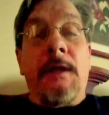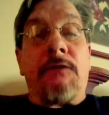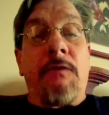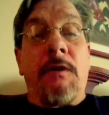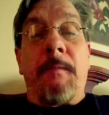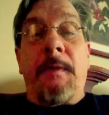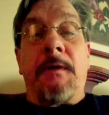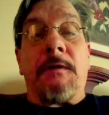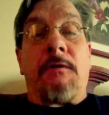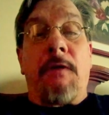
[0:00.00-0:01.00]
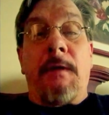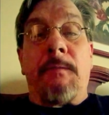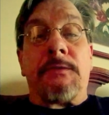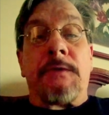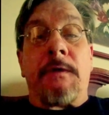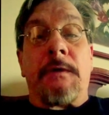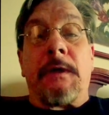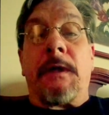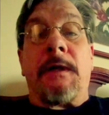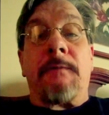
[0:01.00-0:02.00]
It's really been an incredible
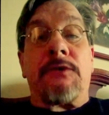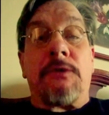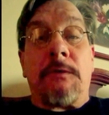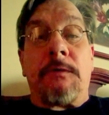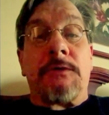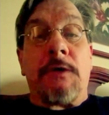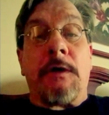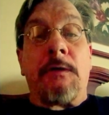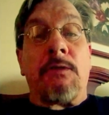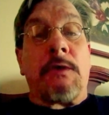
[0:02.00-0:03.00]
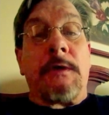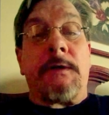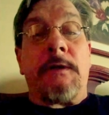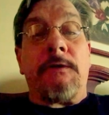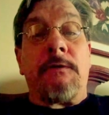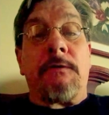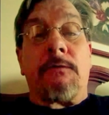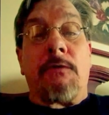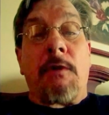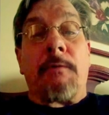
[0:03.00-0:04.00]
journey, and I'm sure the journey will continue
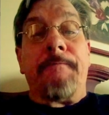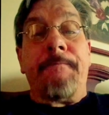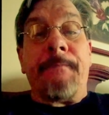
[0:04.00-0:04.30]
to grow.